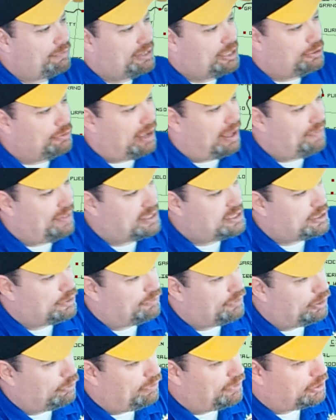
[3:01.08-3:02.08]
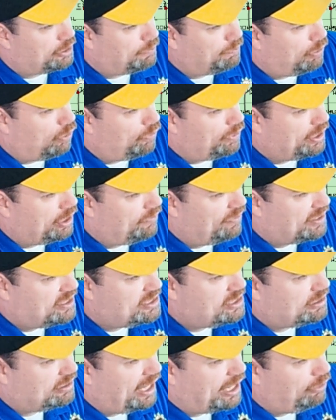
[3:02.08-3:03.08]
we do have that severe weather component here,
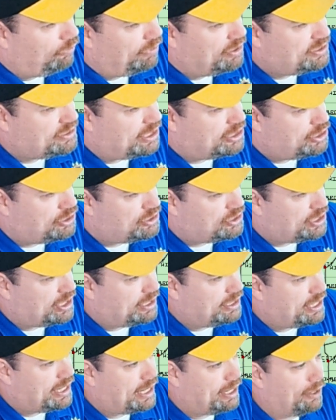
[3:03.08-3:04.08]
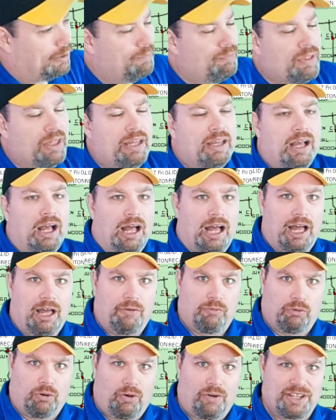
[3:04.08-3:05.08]
this slight risk that you see in here. We're
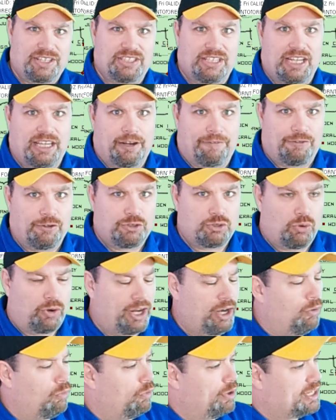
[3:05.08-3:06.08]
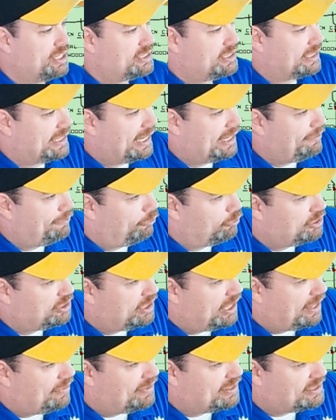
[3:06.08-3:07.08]
already seeing a few tornado warnings again for
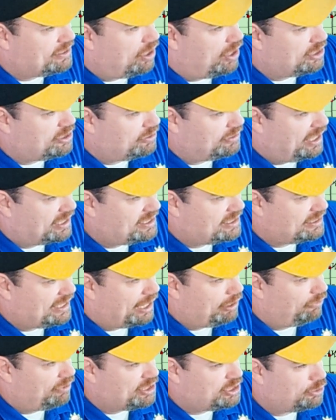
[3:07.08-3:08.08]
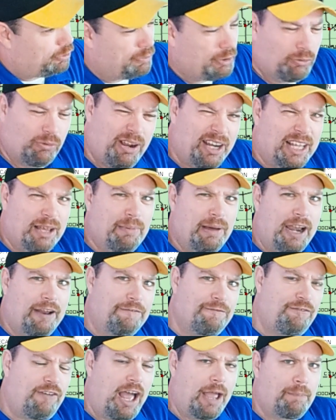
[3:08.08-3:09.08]
today. This also, that slight risk will be running about
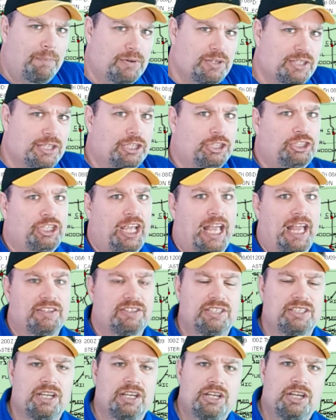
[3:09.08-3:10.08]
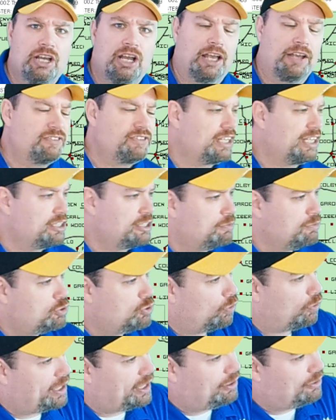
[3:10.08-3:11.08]
a 5% chance of seeing some
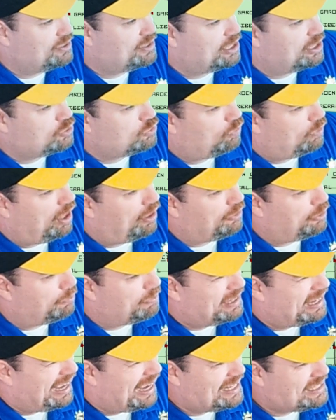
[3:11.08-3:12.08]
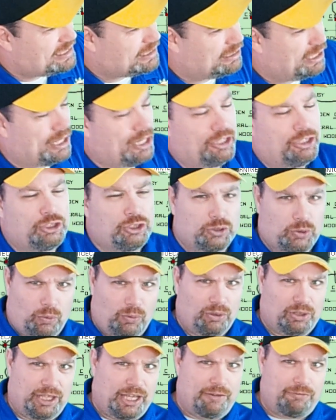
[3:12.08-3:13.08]
tornadoes as well. They'll be isolated,
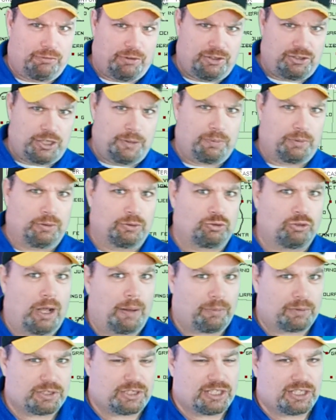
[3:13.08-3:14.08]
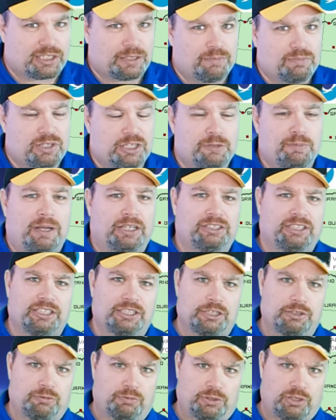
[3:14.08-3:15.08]
short-lived with typical tropical systems, especially
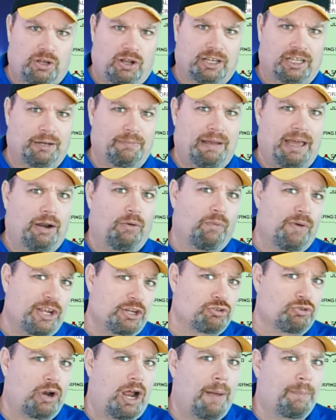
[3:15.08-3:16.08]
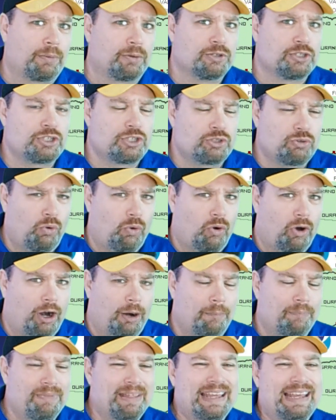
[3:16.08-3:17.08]
since we're talking about a weak tropical
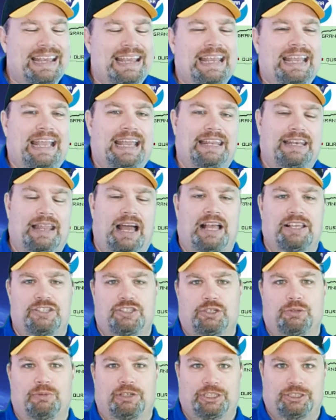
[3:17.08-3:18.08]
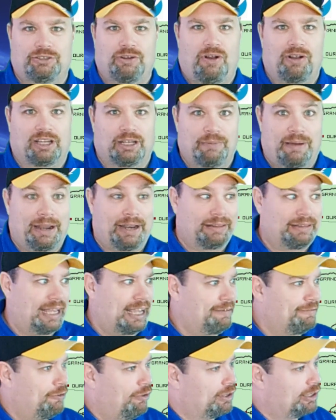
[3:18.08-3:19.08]
storm and not so much talking about a
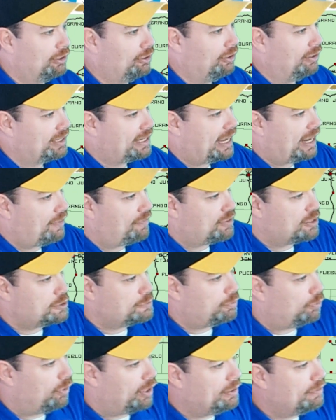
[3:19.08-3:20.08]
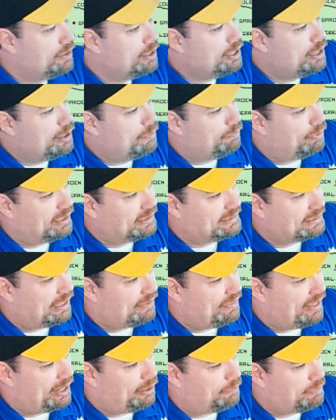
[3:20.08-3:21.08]
landfalling hurricane at this point. But
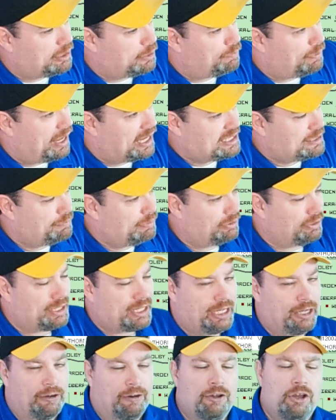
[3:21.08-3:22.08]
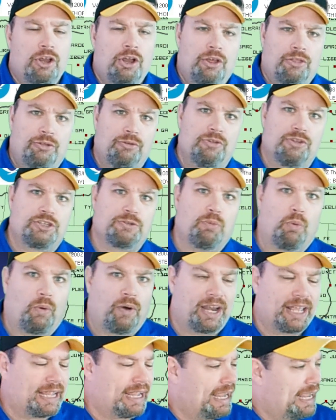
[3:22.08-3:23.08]
that'll be the possibility here through this
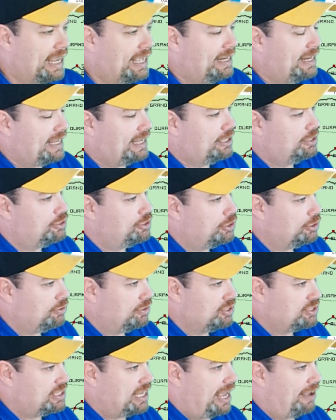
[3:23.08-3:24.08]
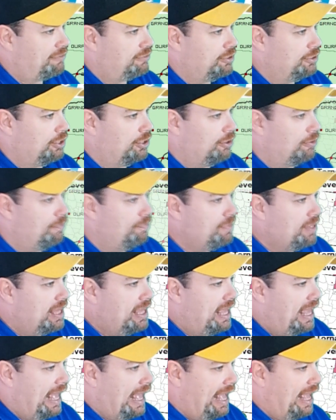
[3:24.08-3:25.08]
morning and into this afternoon
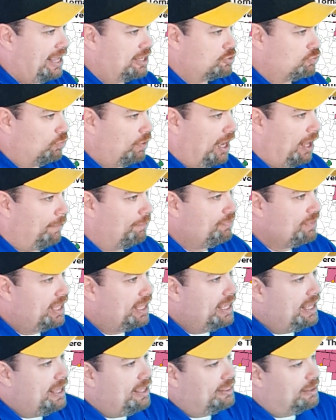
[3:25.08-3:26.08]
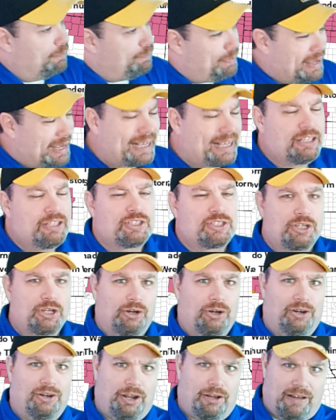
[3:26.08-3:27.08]
as well. The big
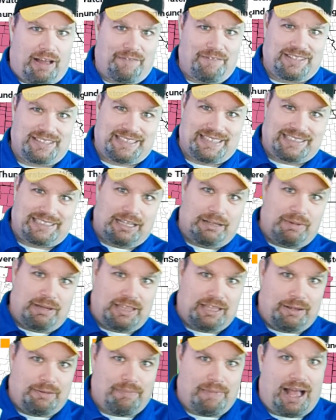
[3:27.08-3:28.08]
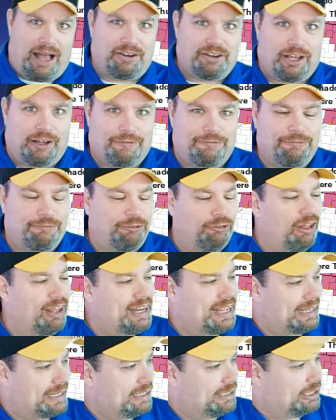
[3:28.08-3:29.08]
concern, obviously, is going to be the amount of
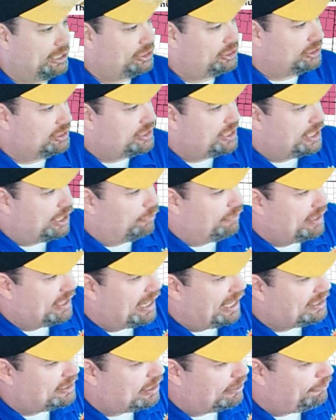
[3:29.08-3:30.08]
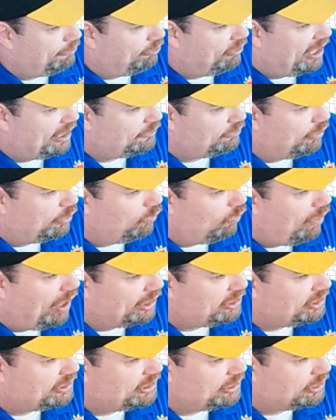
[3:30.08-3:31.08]
flooding conditions here. We got the flash flood
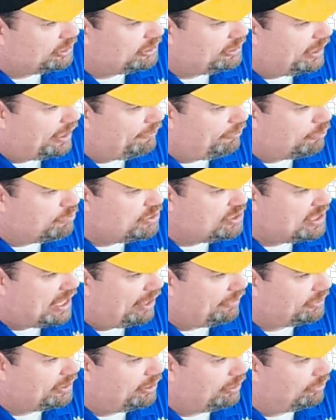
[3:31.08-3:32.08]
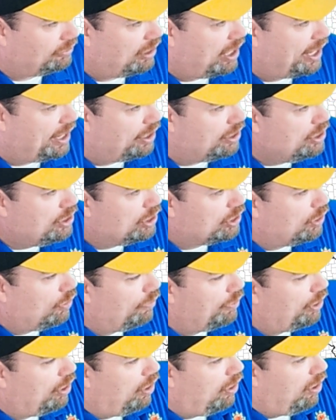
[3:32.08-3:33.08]
watches here staying from South Carolina
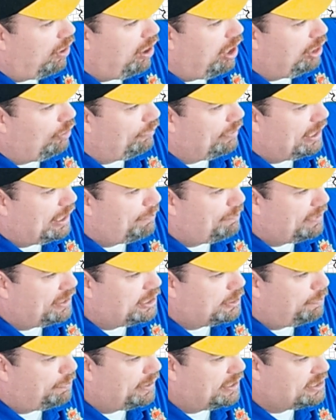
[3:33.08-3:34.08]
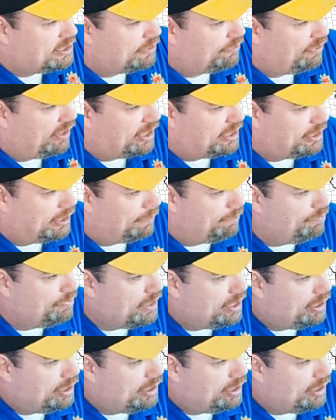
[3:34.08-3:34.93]
going all the way up into Pennsylvania.